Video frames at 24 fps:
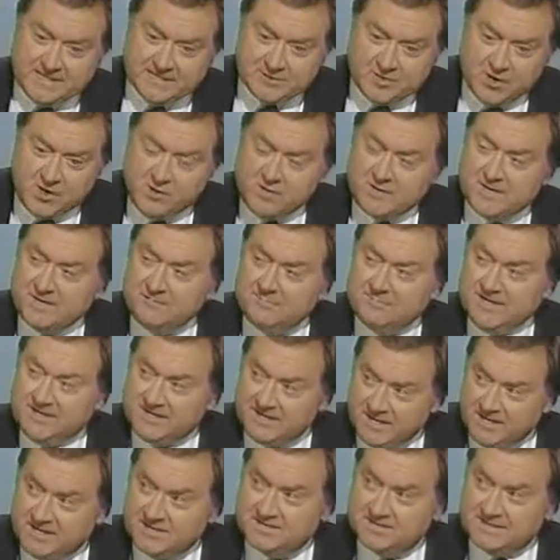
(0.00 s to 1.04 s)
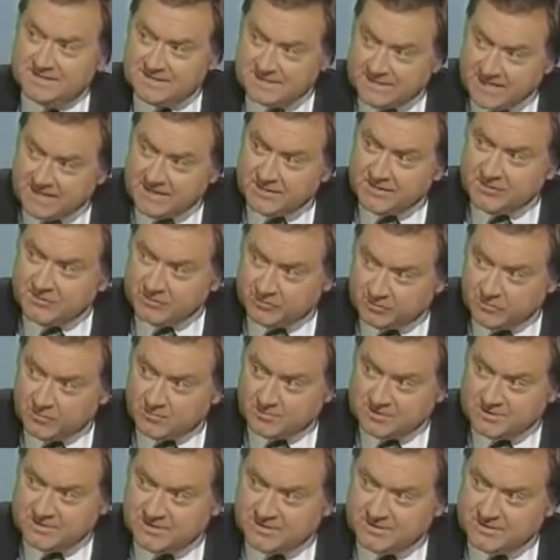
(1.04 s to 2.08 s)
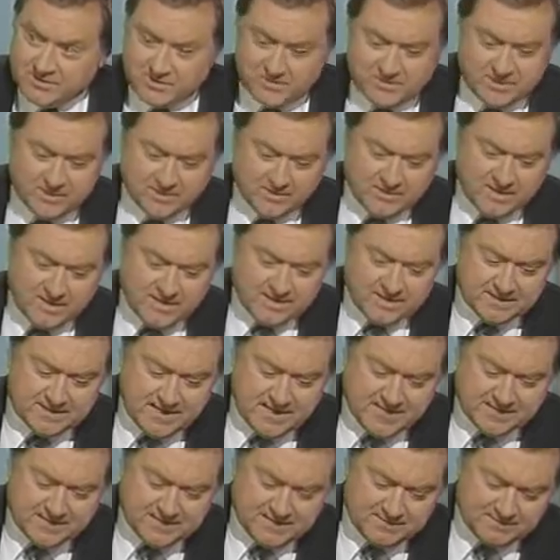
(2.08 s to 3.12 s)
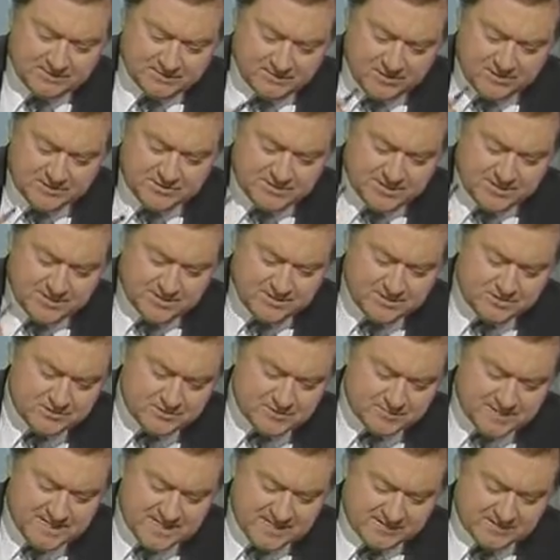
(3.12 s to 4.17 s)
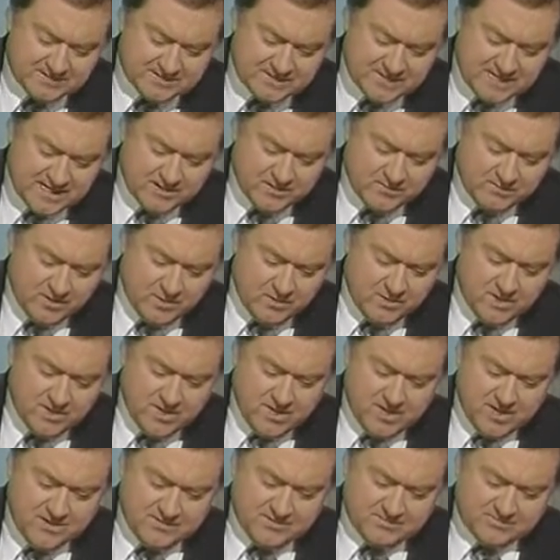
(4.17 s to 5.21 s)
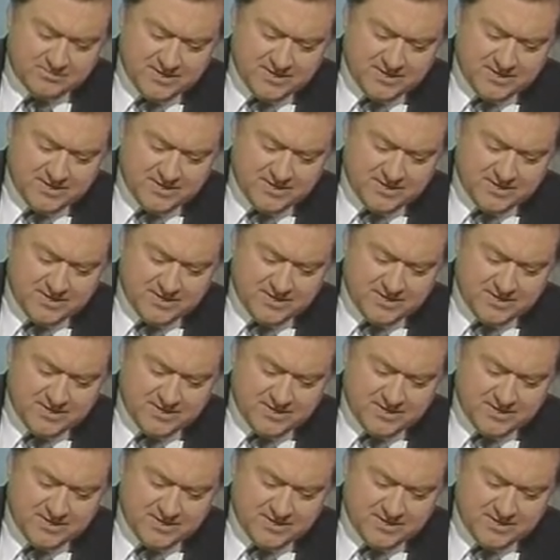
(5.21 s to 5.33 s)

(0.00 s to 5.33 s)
has already begun to send troops to Iraq. Nancy Pelosi, the new speaker, said, quote, "The